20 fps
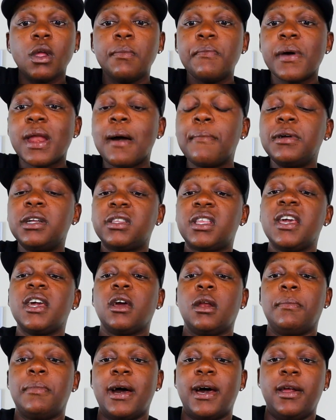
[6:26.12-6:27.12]
But I've been
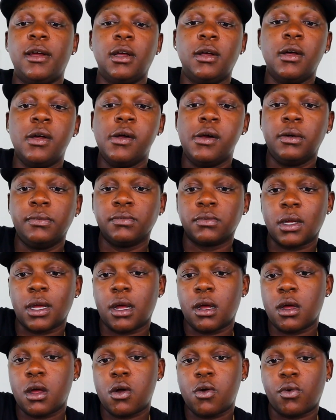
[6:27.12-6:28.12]
thinking about it.
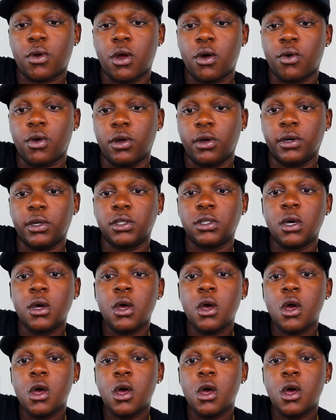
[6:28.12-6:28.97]
I don't know, cuz